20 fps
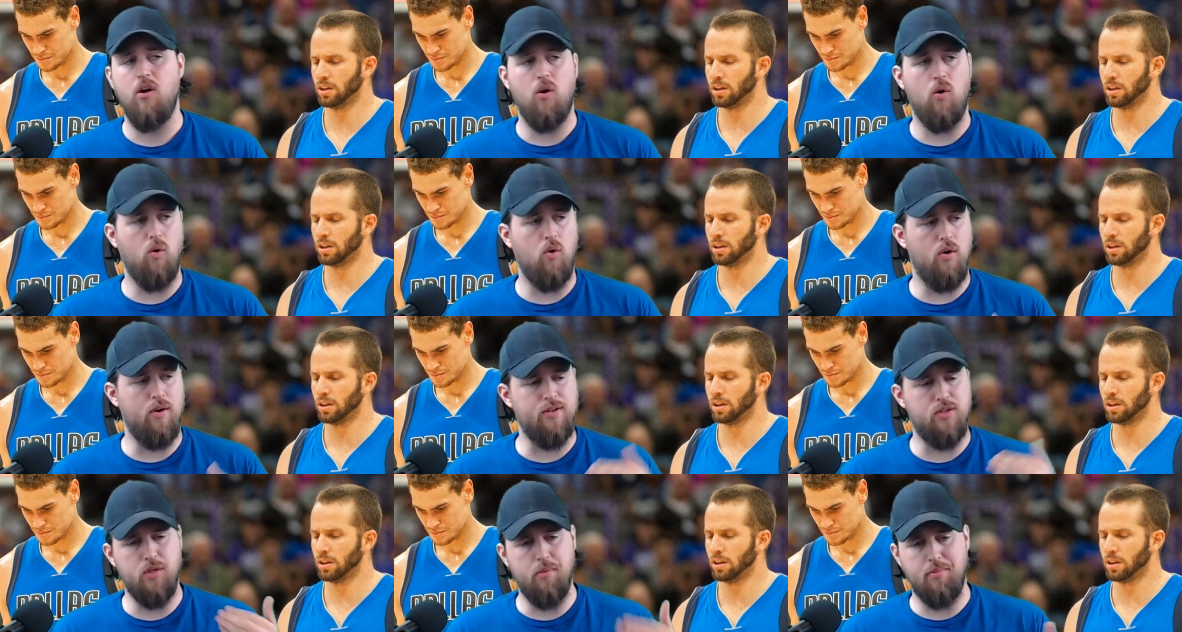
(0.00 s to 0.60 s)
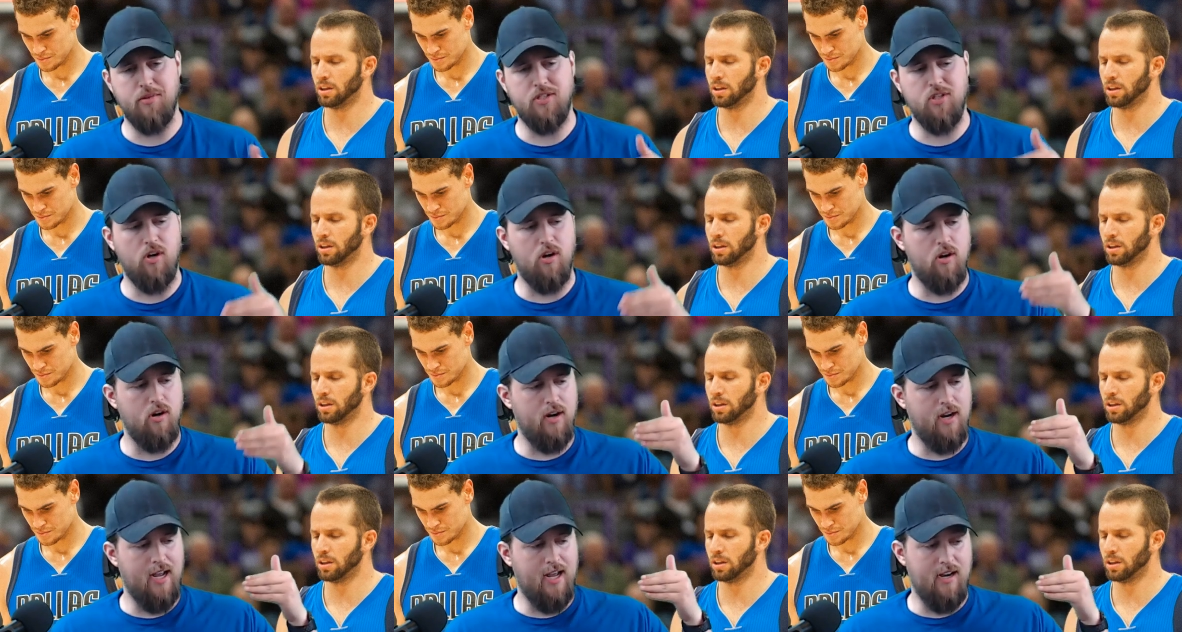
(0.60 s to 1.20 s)
Speaker 1: or a
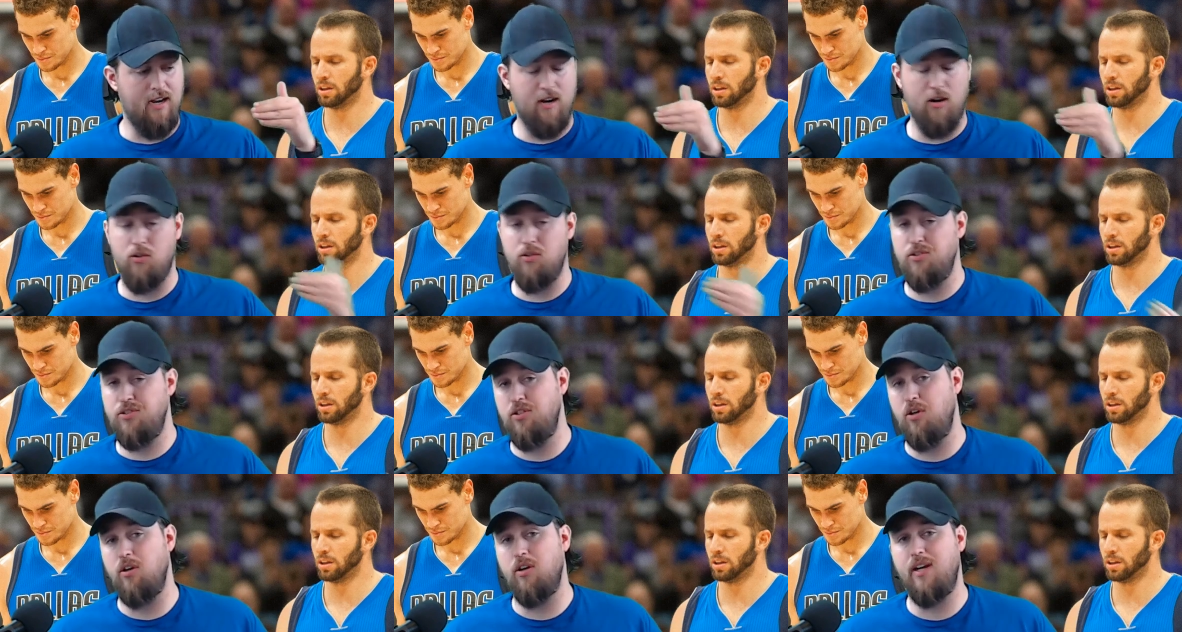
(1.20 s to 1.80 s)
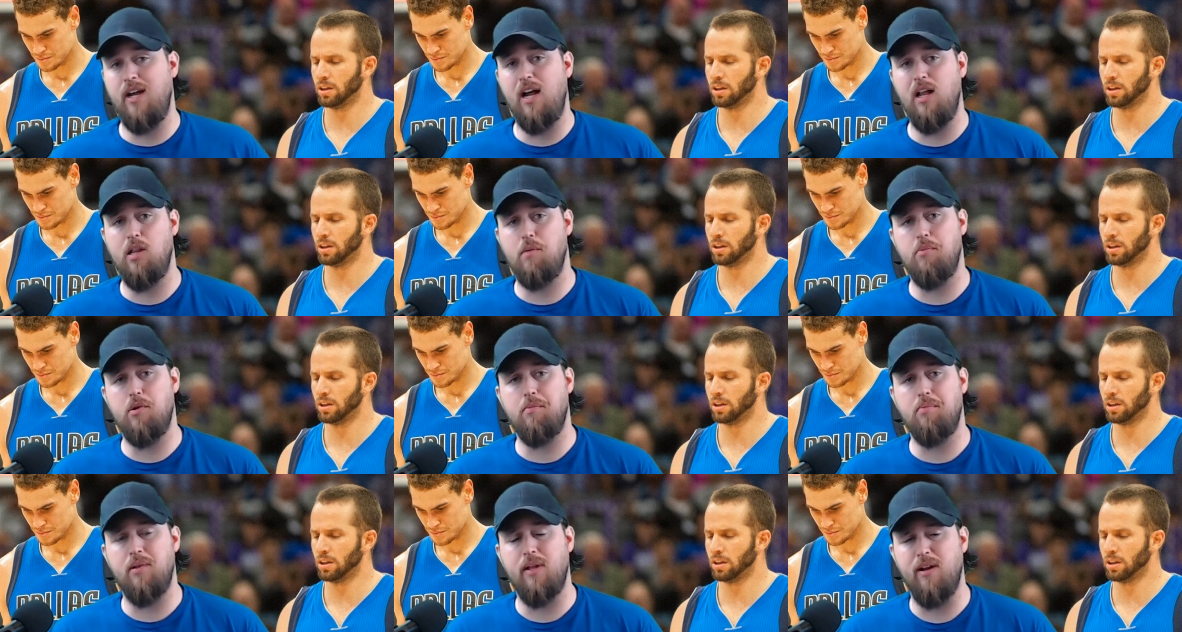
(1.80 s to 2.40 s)
superstar and an all-star
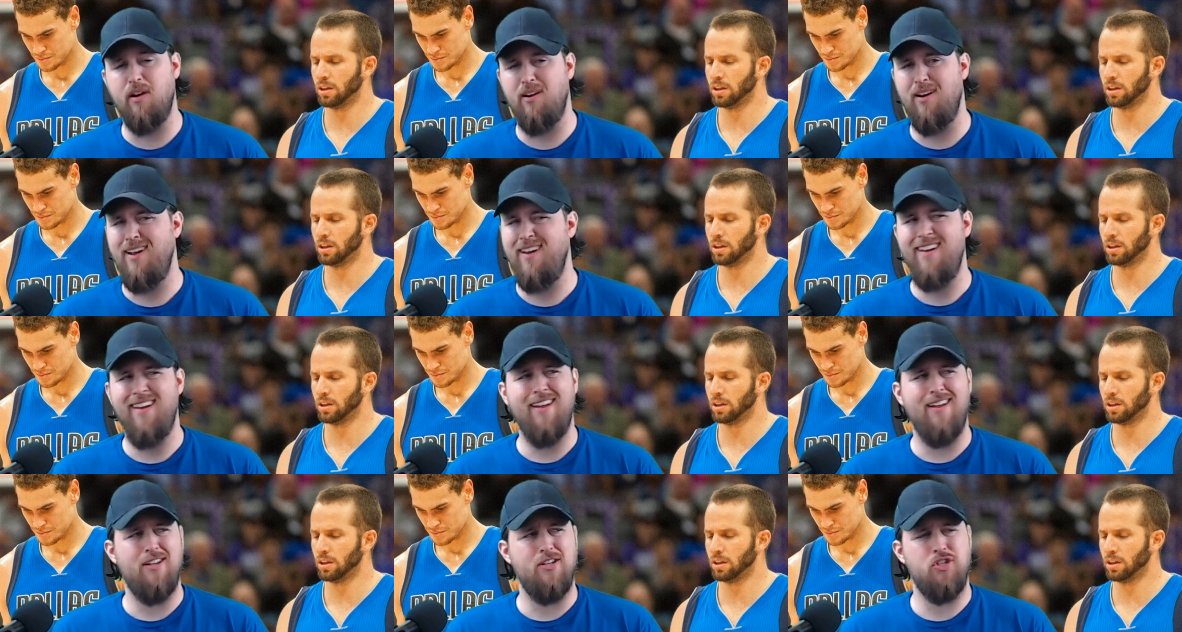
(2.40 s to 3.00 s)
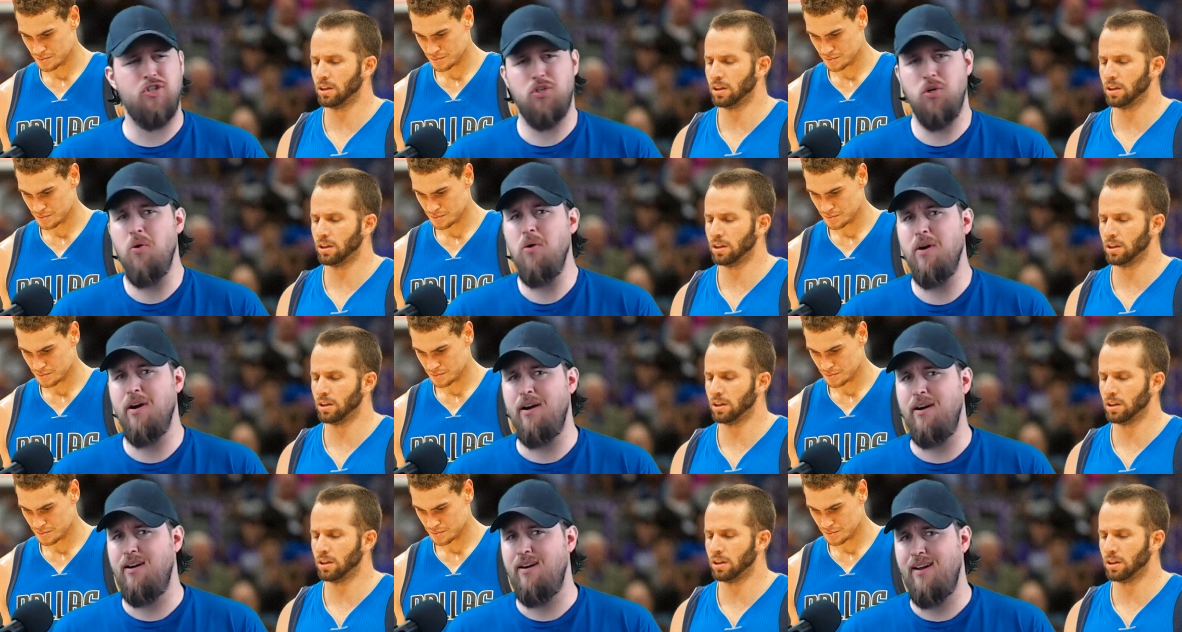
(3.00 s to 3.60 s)
caliber player?
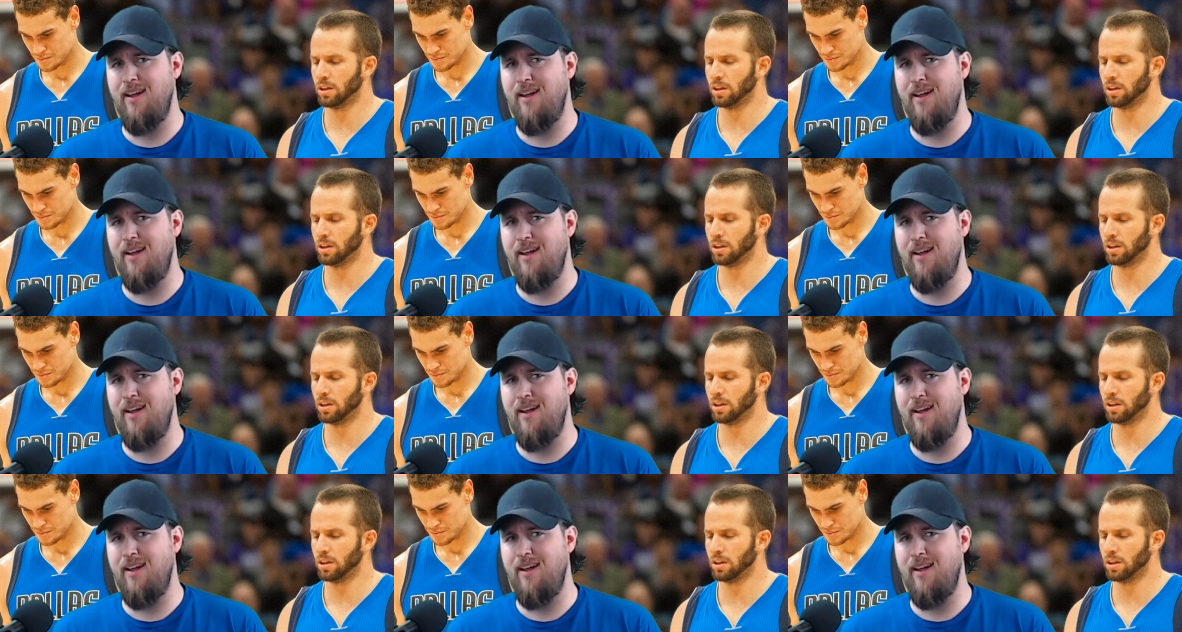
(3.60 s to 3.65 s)
Sure.